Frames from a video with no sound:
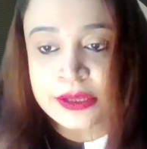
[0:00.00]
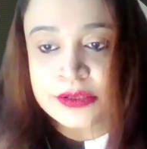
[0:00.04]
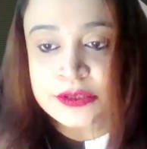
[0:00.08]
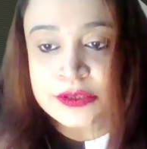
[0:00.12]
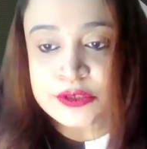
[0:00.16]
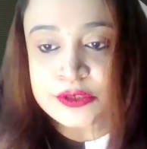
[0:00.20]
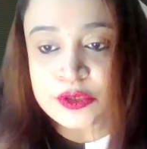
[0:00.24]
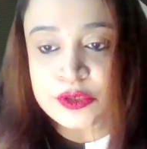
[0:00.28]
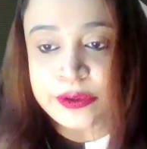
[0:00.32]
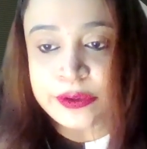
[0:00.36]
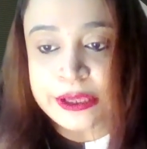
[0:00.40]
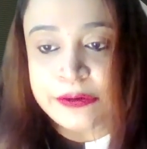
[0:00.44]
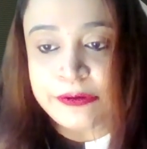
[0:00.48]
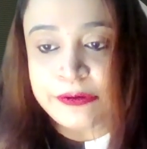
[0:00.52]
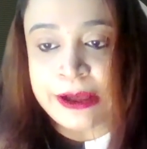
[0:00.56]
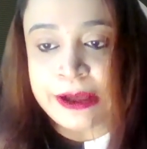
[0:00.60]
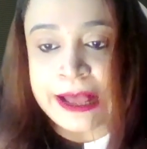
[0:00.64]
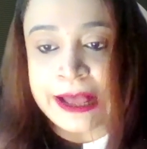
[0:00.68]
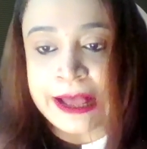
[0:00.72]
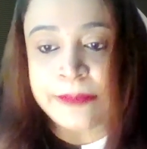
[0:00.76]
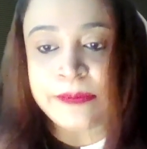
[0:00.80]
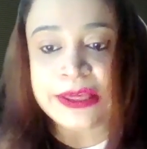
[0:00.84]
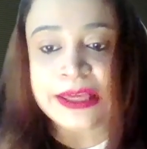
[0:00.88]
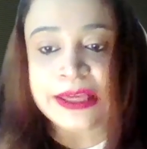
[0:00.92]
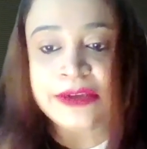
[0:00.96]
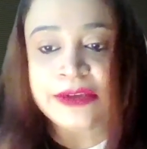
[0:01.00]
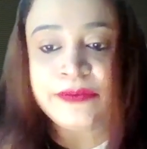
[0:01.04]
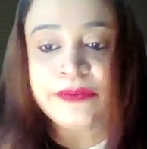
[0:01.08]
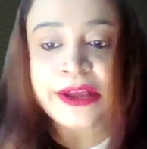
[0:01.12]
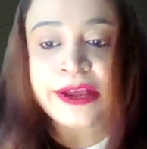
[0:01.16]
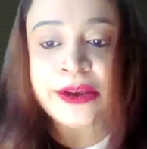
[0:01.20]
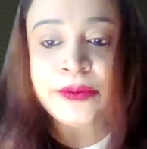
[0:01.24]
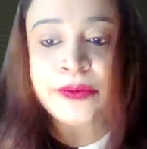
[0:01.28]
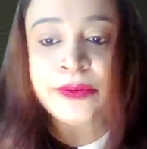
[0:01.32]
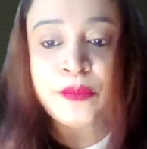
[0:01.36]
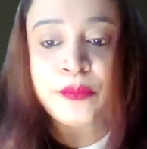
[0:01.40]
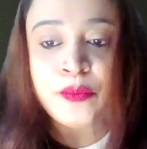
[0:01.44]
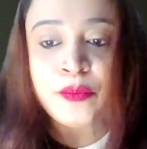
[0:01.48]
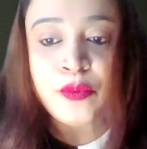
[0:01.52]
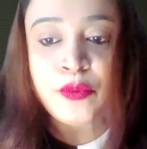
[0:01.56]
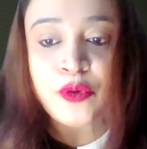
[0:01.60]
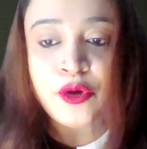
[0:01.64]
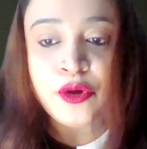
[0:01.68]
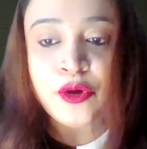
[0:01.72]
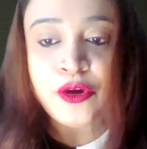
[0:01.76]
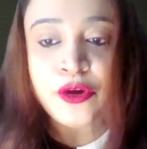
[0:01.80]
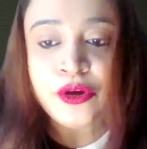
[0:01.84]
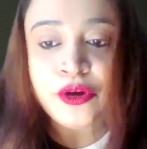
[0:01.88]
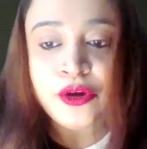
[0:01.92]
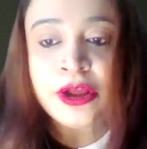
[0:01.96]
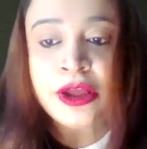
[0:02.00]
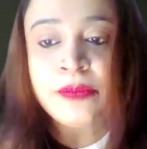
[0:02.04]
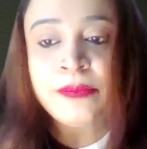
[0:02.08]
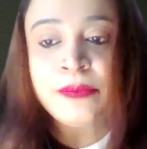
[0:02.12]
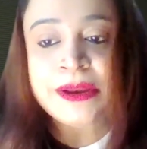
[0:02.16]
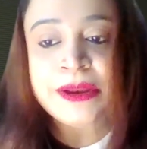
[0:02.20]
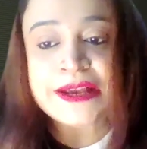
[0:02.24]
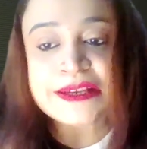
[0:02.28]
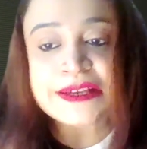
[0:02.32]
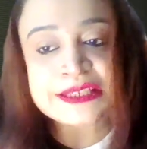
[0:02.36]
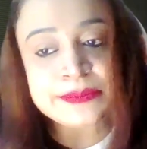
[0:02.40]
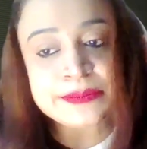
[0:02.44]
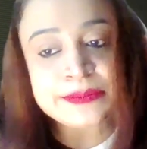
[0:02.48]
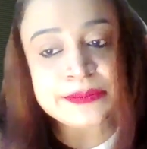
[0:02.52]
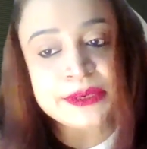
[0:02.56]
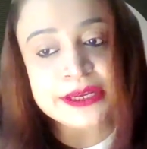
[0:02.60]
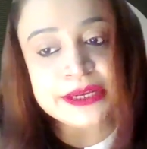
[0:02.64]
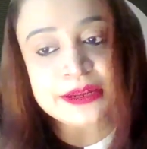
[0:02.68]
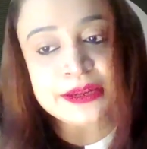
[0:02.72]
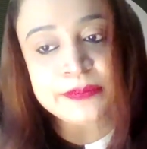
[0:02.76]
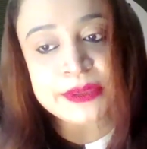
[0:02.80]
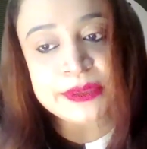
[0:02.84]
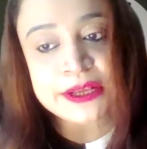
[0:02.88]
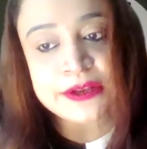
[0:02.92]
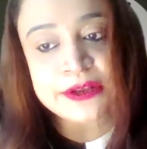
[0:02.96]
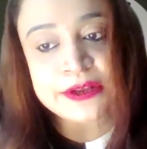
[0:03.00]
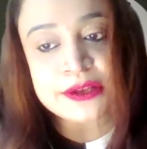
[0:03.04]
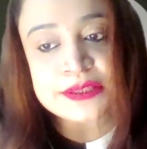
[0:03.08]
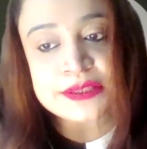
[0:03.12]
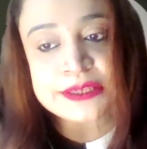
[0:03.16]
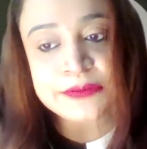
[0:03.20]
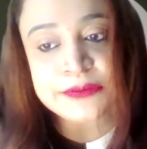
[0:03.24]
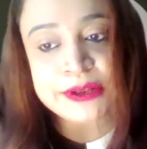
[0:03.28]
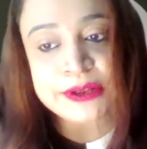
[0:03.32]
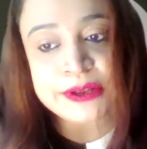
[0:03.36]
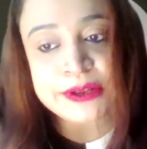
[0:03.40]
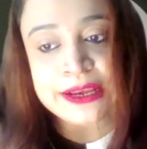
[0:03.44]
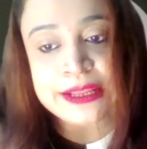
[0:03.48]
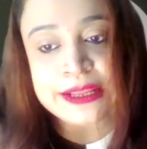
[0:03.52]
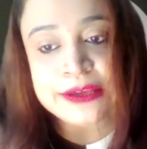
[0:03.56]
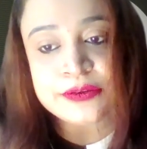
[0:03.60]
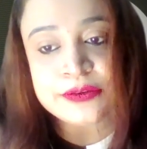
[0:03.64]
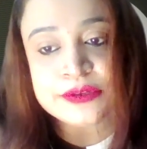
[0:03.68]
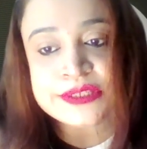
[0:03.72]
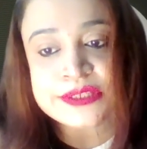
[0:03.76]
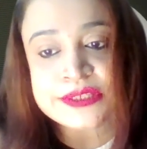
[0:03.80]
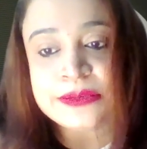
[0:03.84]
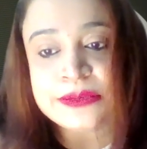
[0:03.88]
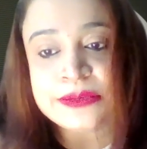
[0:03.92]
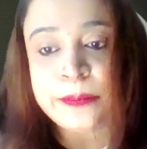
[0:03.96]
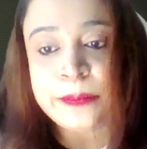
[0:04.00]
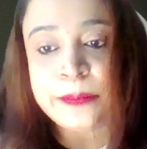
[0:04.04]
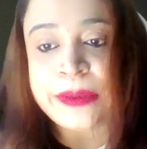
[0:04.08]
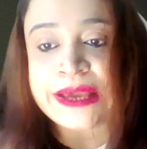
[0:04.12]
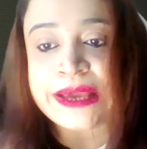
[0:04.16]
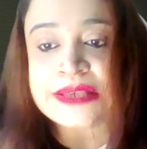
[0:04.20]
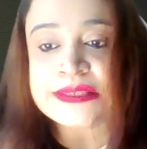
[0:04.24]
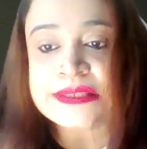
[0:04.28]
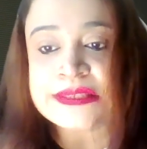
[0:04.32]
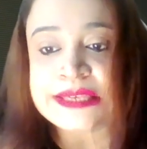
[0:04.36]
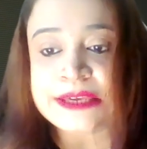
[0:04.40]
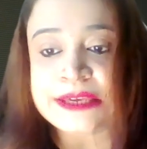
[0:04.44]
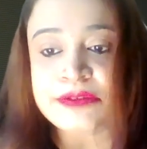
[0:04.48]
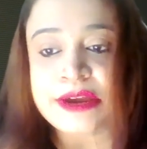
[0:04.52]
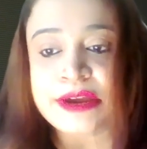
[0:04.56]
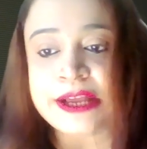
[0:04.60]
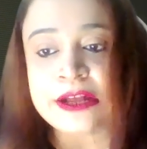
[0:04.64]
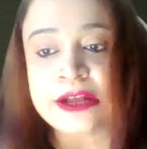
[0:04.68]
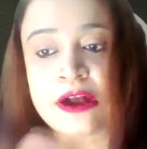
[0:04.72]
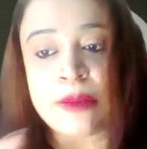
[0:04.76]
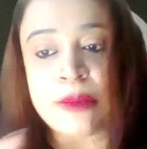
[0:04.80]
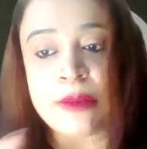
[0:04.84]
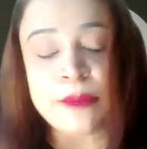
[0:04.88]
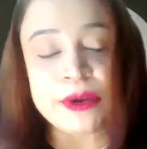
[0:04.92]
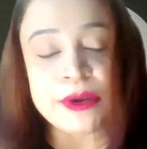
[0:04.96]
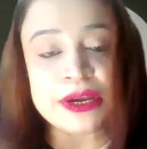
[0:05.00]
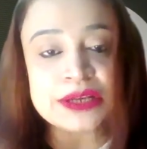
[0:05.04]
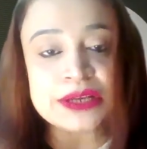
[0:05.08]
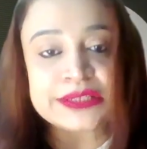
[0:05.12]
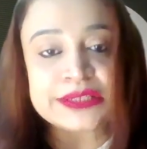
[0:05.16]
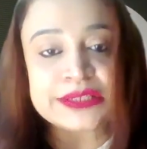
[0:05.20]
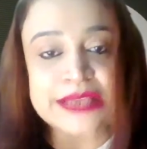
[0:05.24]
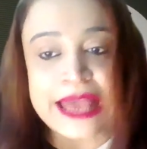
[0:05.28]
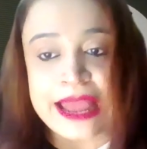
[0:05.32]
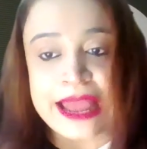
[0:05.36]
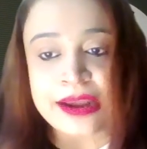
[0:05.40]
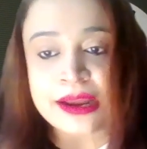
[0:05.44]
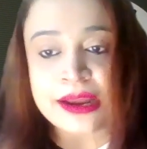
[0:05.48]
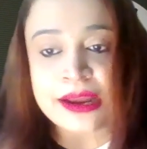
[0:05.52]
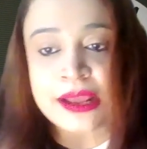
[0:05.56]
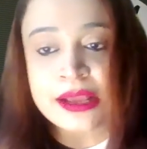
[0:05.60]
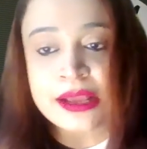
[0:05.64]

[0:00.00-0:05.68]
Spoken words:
So you have even more flexibility because you can use it base UI components and